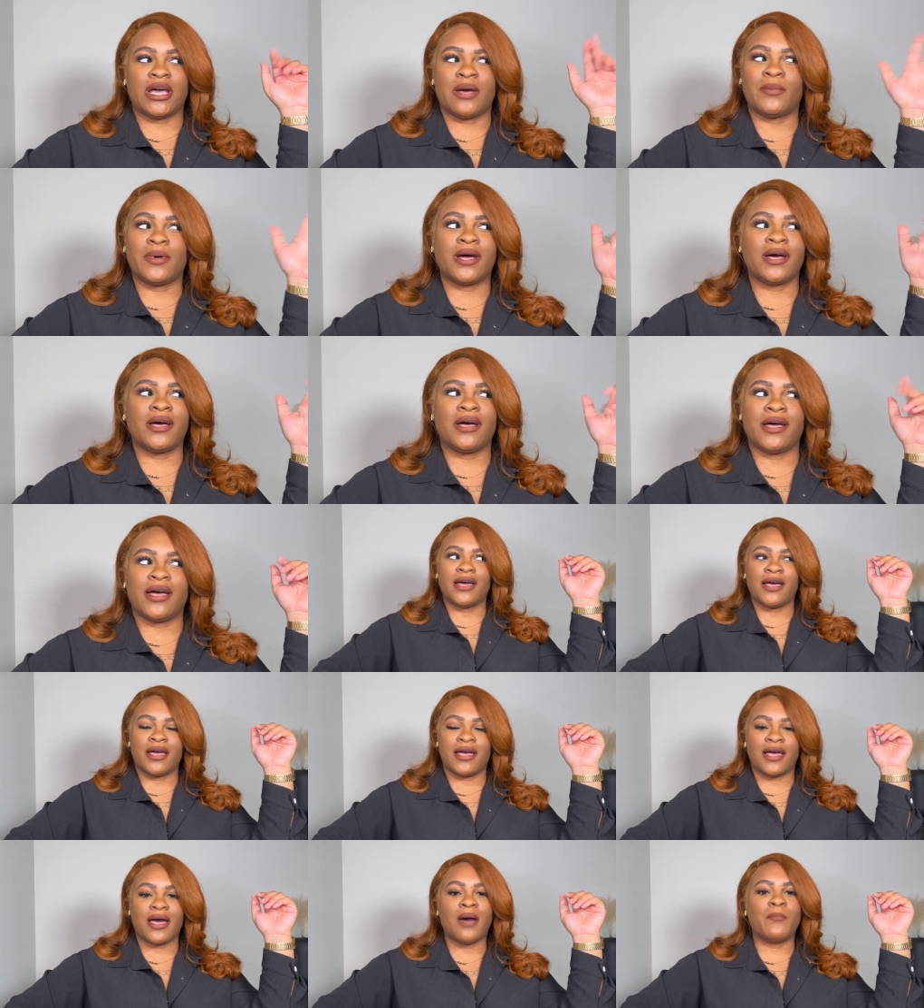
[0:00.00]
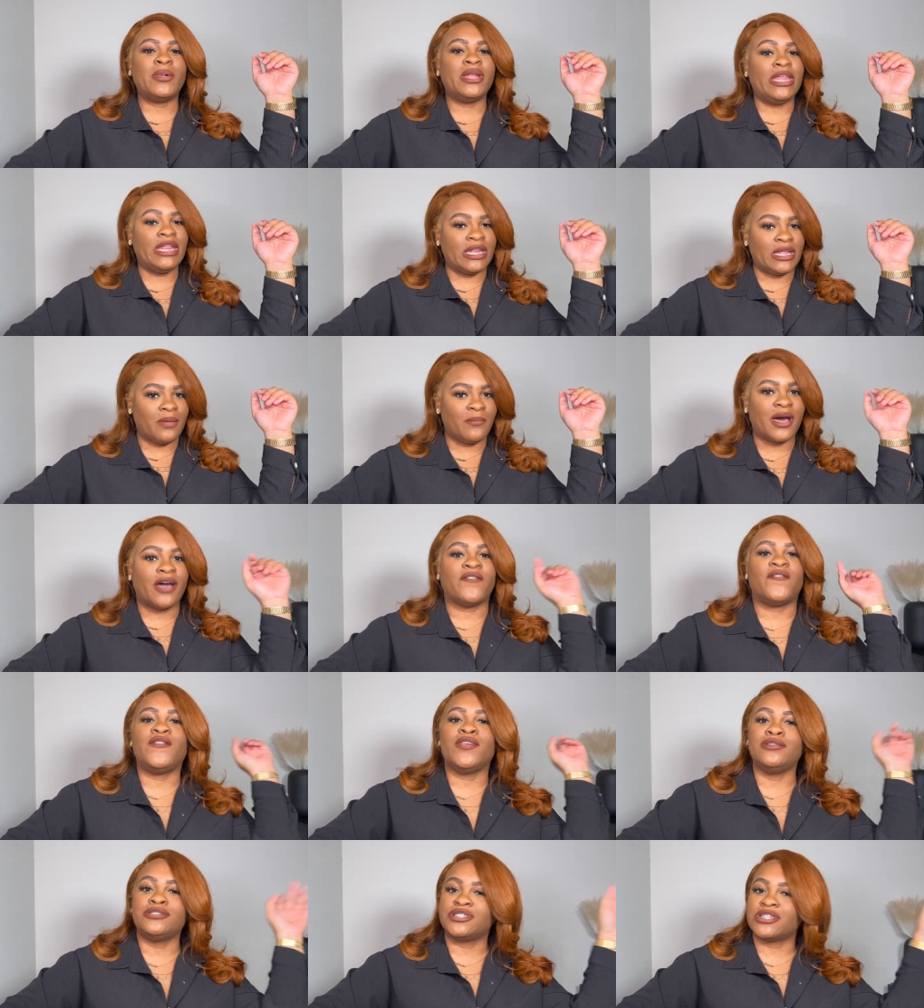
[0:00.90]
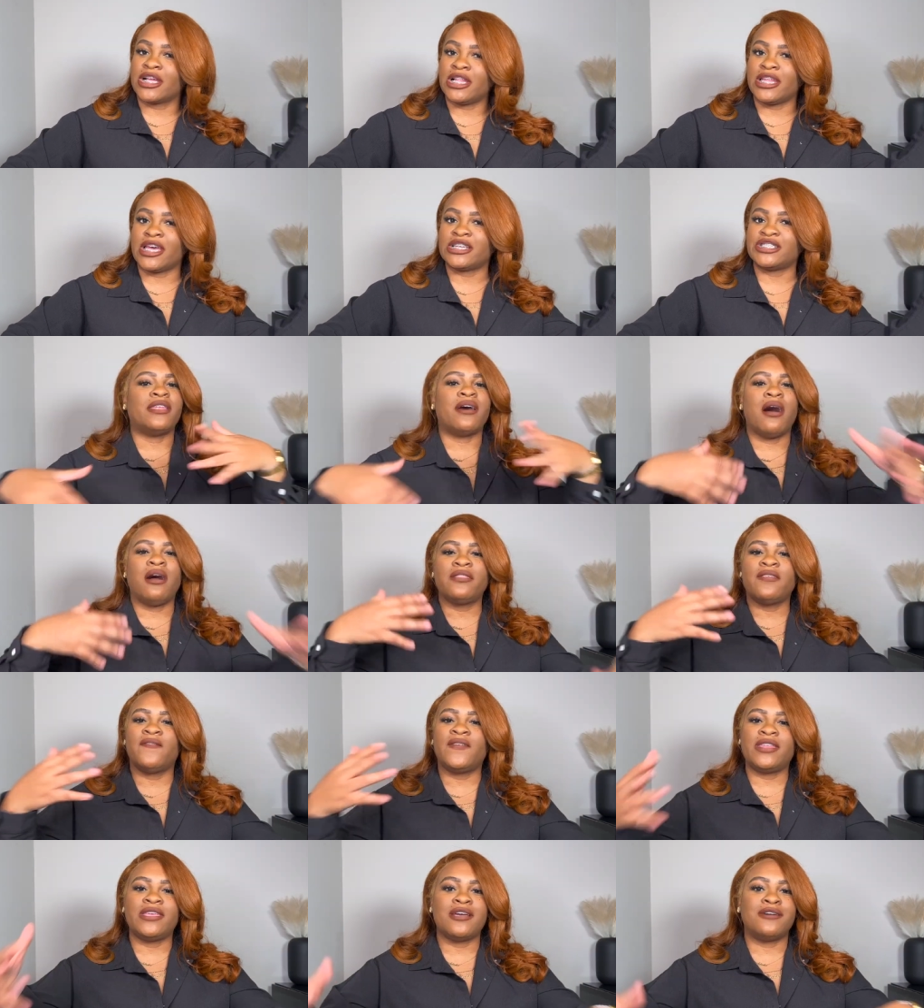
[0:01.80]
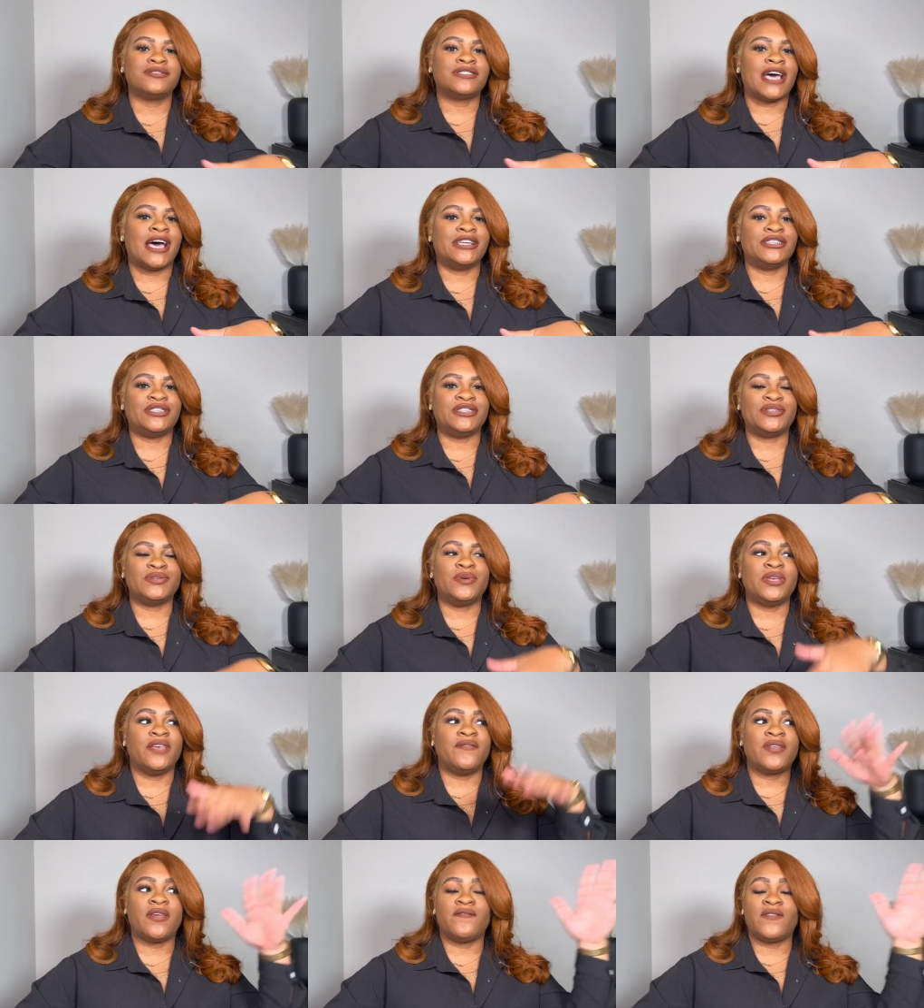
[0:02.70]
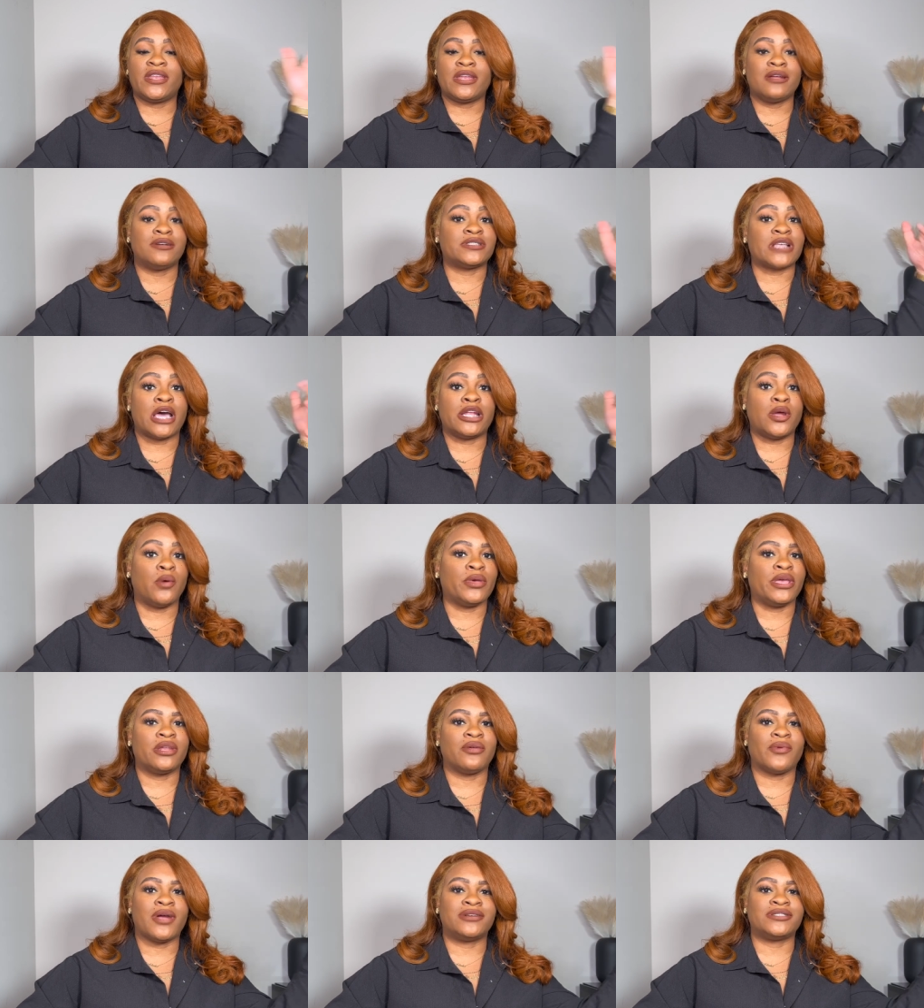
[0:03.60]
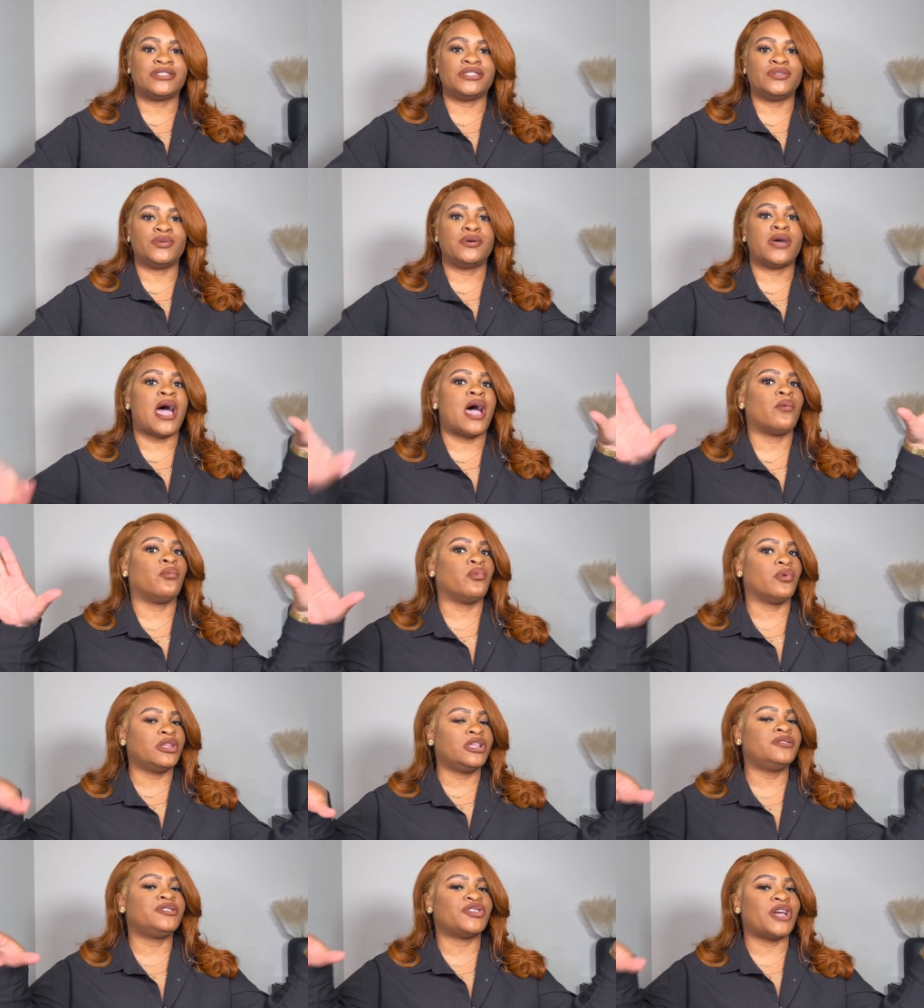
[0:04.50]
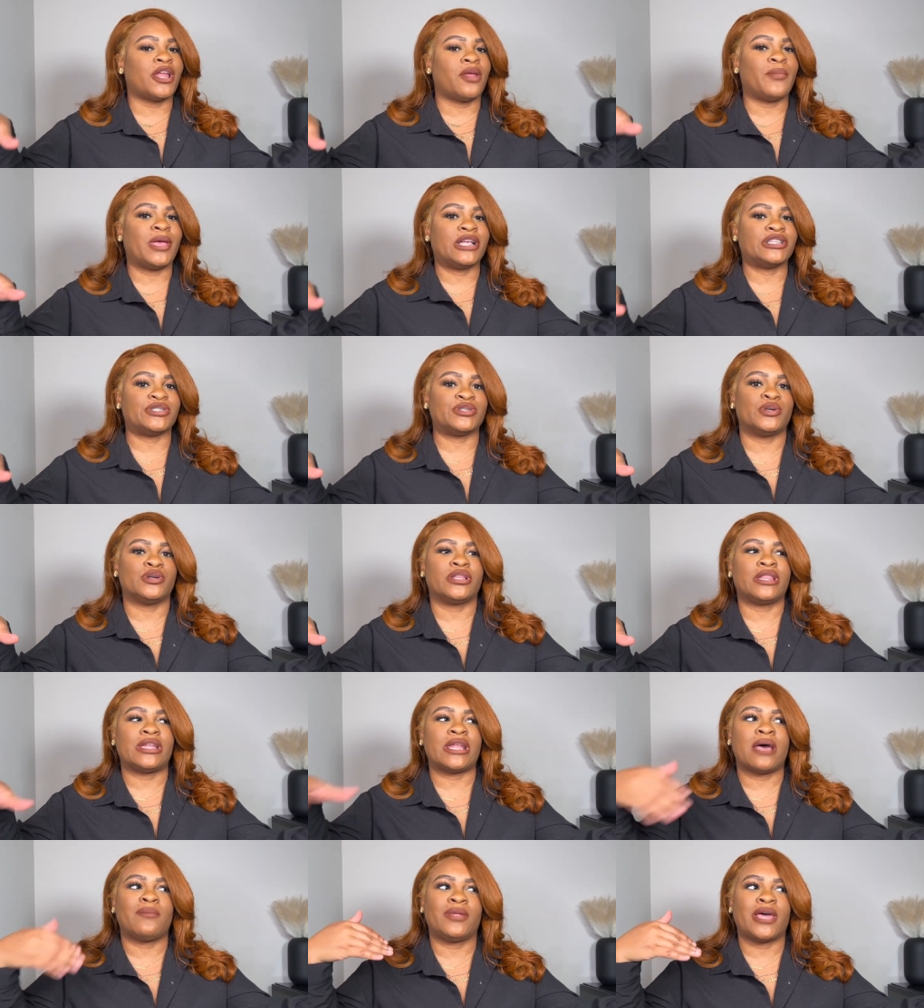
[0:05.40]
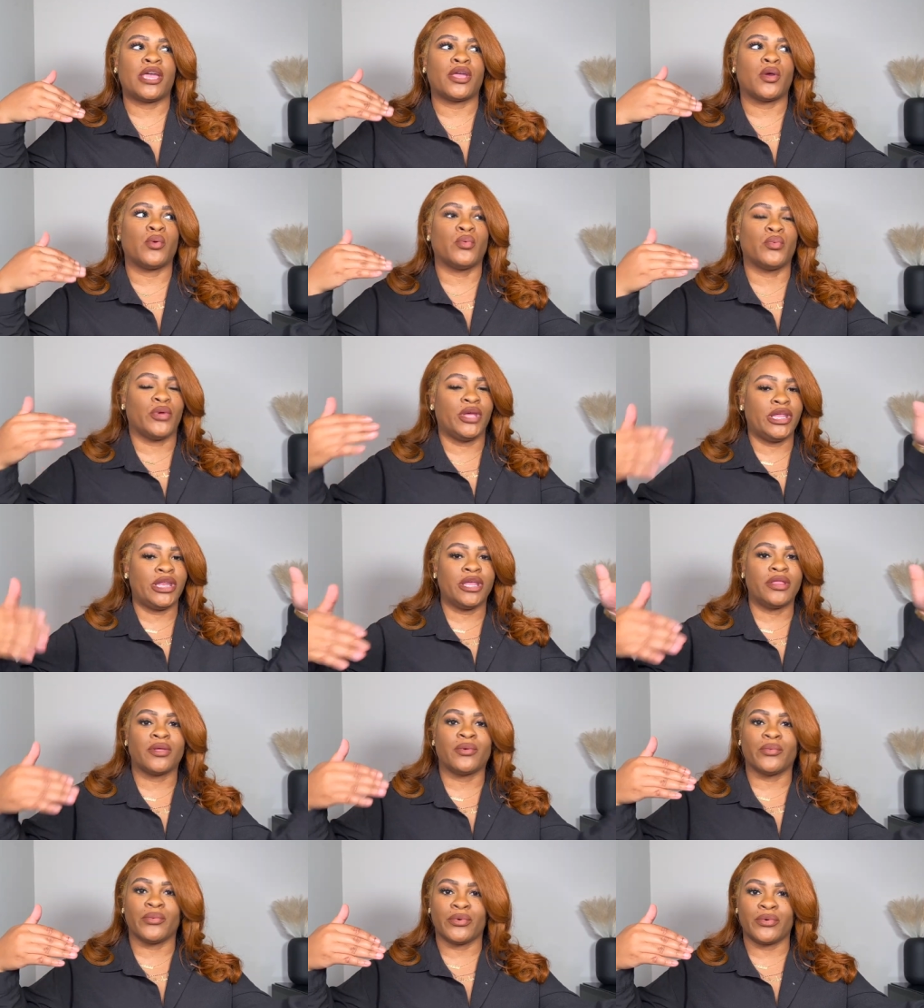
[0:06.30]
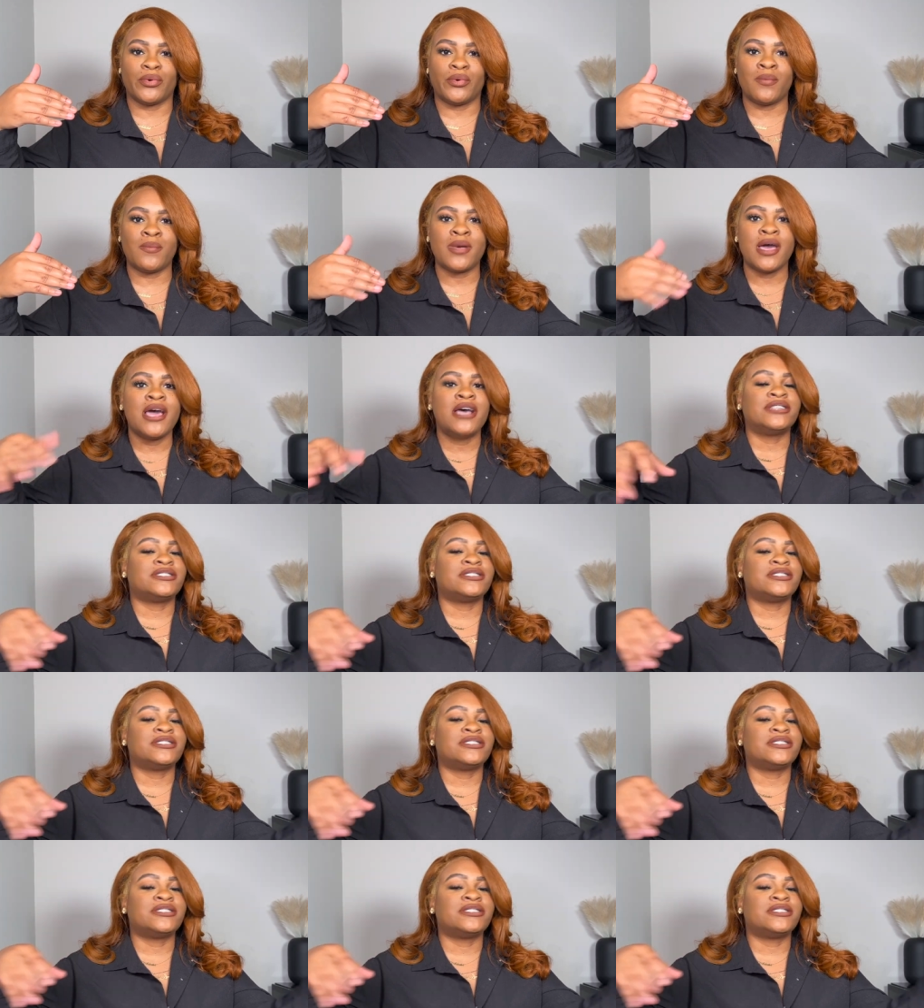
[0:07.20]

I'm gonna, I'm gonna need it in my future collection. All the videos I do, even the videos I don't get around to do it, I really try to make sure that I'm like reading the room.